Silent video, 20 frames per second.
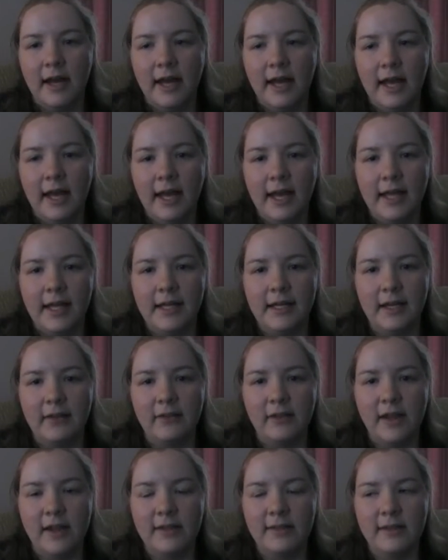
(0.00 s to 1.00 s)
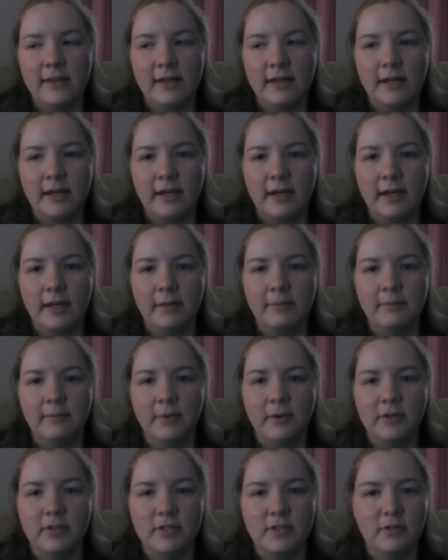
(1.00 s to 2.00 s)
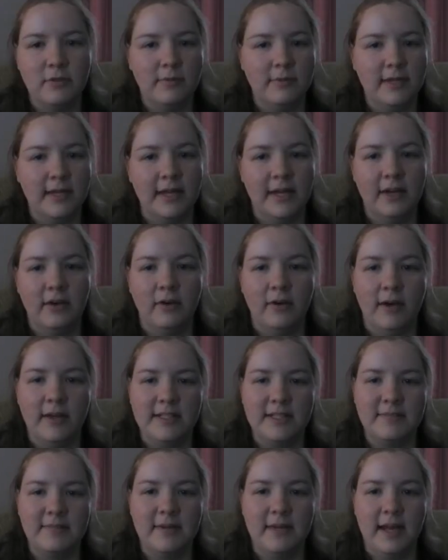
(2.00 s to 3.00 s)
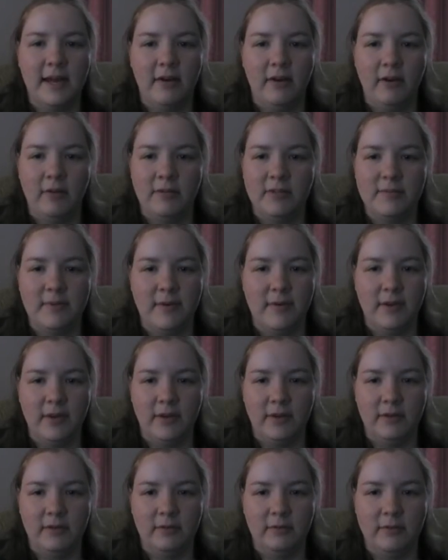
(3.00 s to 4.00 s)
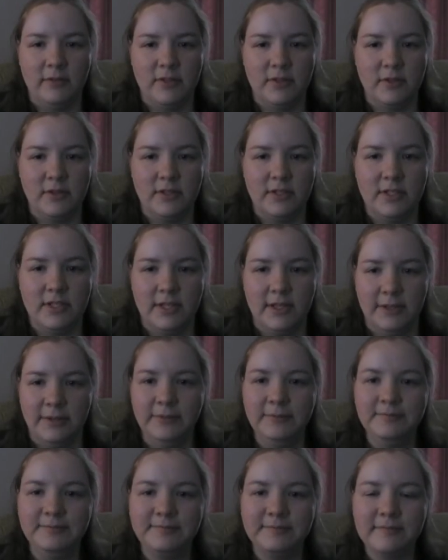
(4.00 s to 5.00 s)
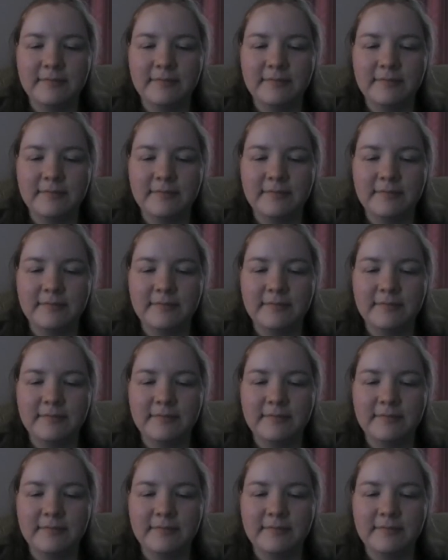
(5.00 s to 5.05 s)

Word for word: And I thought the person who played her husband Eric was very good, was good too.